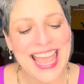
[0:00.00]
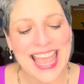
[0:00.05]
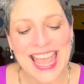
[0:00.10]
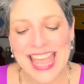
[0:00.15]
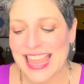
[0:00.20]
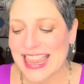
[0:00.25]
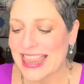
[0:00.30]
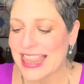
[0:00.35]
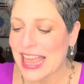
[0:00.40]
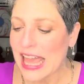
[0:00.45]

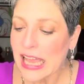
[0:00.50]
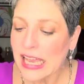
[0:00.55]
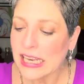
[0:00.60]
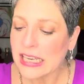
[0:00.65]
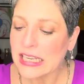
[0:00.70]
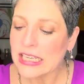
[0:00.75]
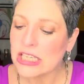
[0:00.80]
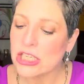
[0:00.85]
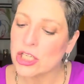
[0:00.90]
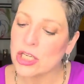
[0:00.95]
And
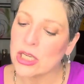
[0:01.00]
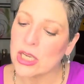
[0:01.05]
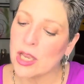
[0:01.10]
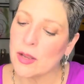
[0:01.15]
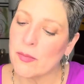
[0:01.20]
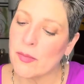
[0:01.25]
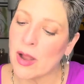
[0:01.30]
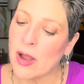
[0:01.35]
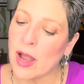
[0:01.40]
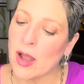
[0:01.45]
then she
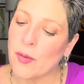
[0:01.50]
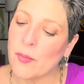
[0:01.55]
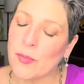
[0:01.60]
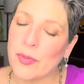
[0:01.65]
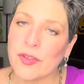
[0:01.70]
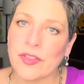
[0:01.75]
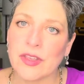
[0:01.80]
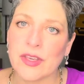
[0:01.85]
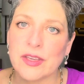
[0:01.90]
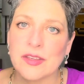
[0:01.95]
came up
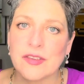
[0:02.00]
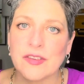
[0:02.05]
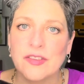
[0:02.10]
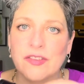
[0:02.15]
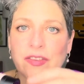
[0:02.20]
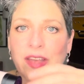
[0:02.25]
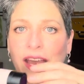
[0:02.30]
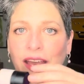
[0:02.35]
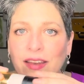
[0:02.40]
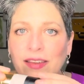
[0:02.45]
with this
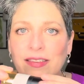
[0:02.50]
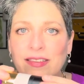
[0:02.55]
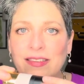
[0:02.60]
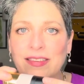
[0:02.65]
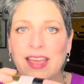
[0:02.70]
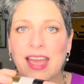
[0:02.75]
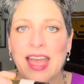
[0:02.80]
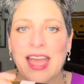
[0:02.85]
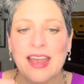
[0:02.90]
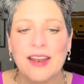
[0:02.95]
second
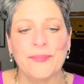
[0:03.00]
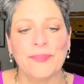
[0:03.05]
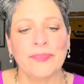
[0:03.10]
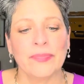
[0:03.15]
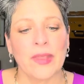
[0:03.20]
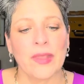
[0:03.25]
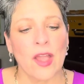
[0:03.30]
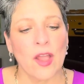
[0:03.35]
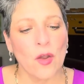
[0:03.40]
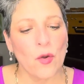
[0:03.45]
set,
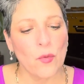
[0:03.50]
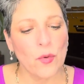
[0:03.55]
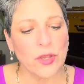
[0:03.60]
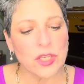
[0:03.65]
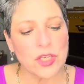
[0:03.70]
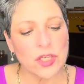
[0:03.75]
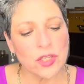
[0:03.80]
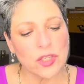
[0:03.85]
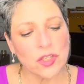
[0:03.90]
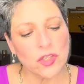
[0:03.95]

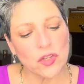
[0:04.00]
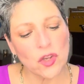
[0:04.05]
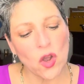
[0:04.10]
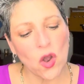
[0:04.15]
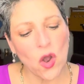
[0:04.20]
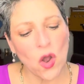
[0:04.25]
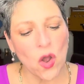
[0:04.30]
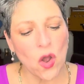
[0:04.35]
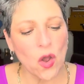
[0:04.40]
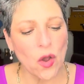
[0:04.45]
which is
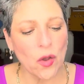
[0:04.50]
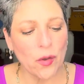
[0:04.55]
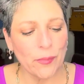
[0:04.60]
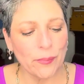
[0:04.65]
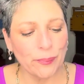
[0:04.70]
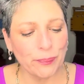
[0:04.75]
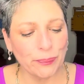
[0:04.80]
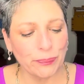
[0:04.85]
called